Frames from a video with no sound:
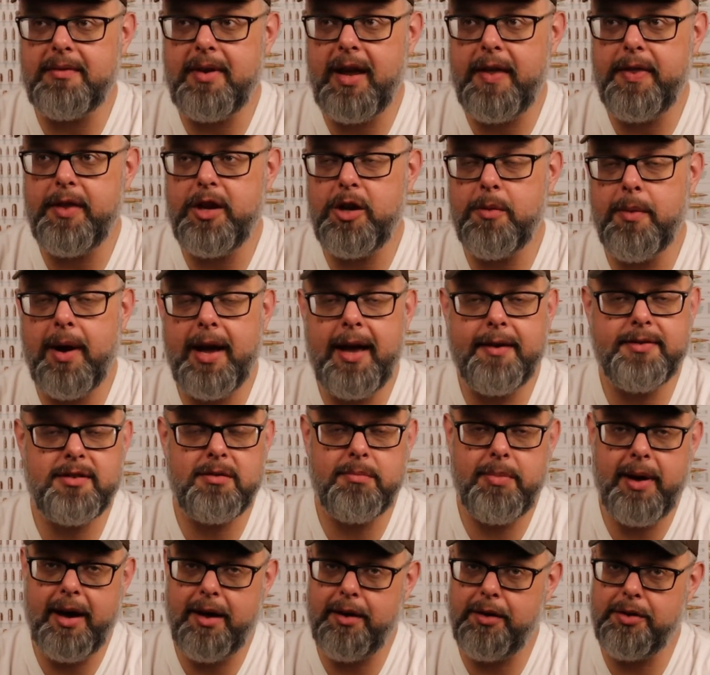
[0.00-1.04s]
And then you might have
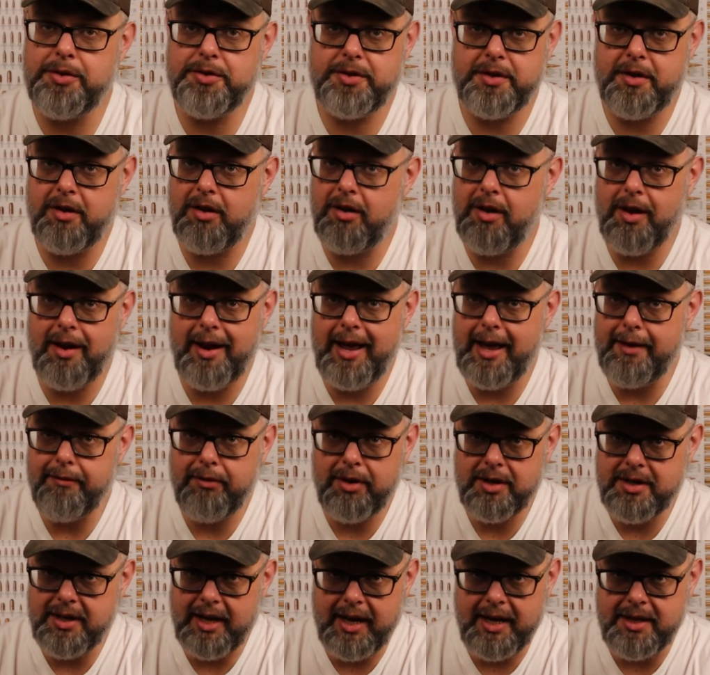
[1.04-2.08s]
some powders that are not
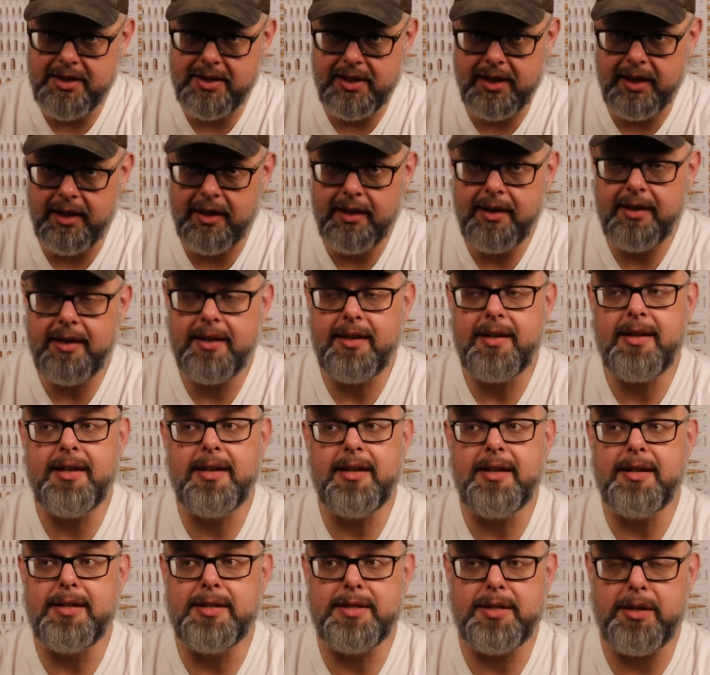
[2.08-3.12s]
advertising
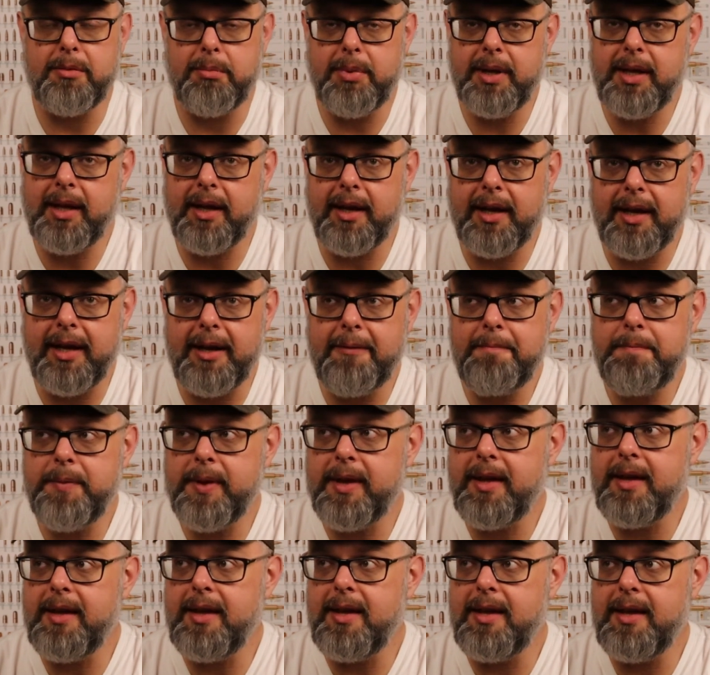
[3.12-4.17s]
stability
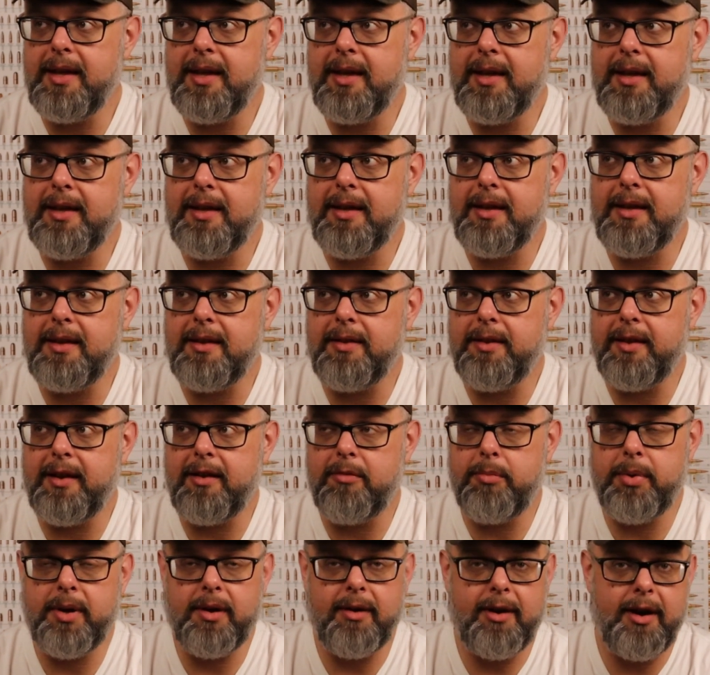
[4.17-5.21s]
that
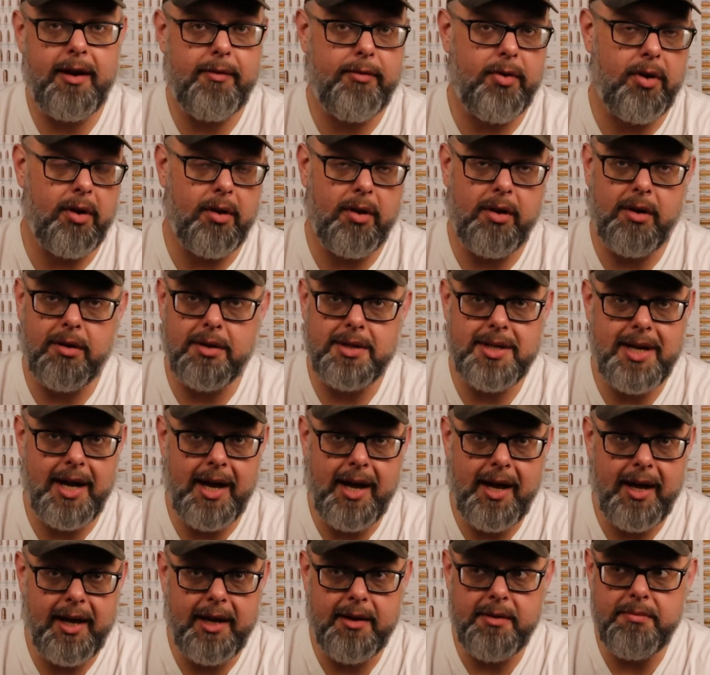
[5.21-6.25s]
have been around for a long
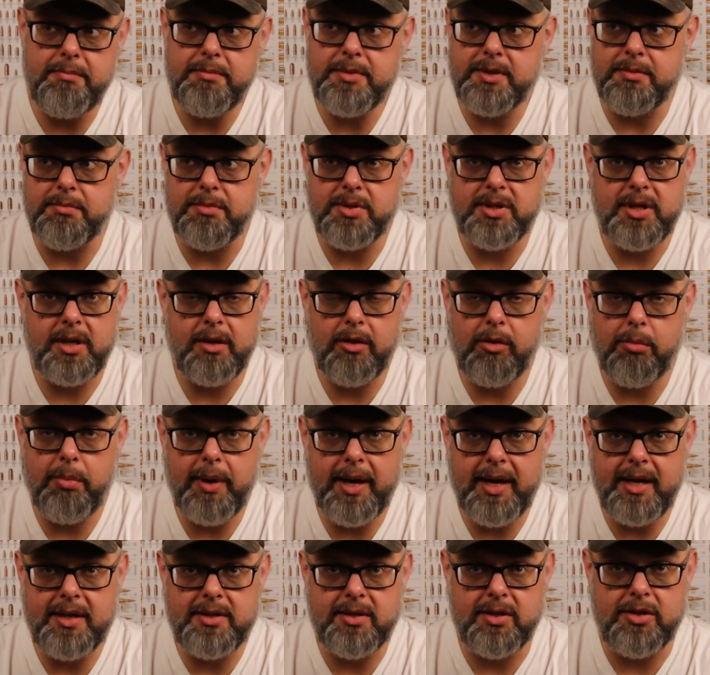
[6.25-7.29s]
time, some single
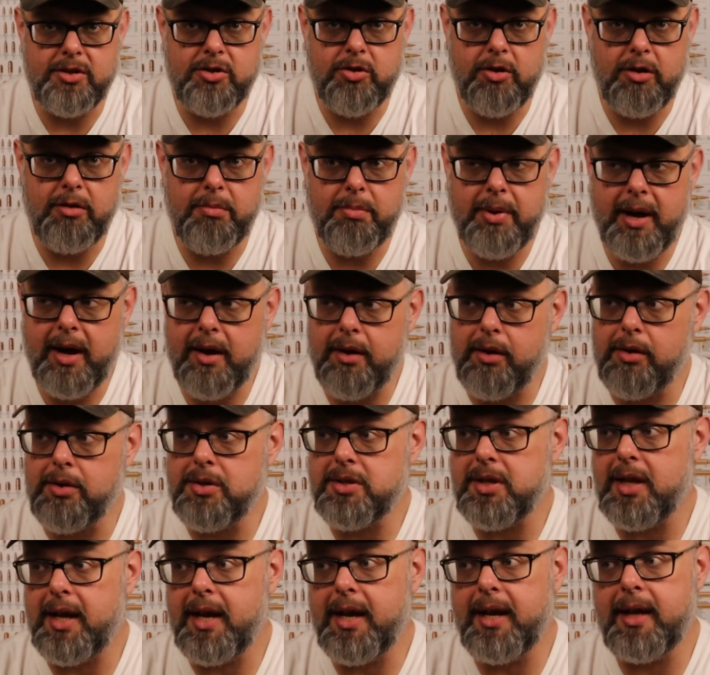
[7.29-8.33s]
base extruded
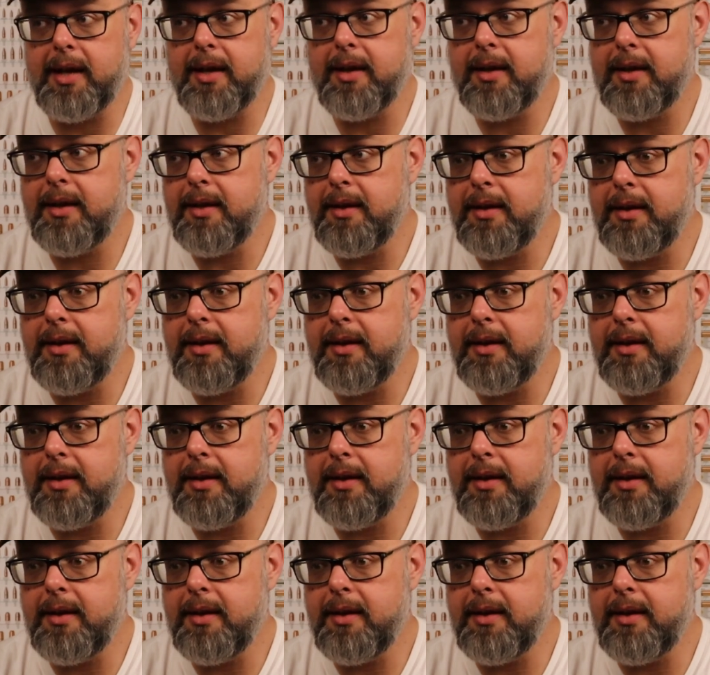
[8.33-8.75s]
powders like,